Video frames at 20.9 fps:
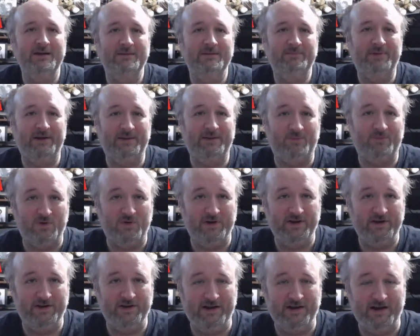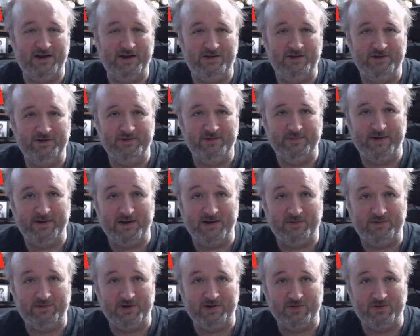But I'm warning you now, you may
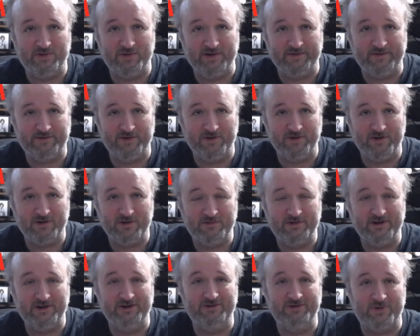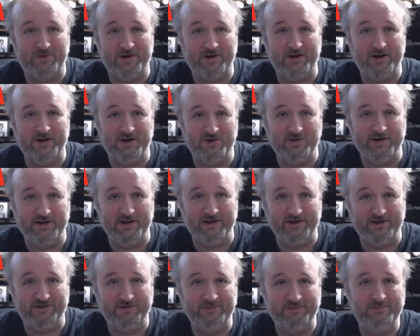not want to go any further, because we're going to go into
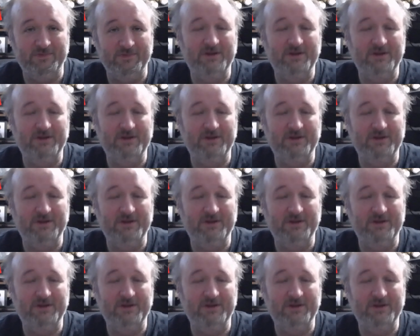this.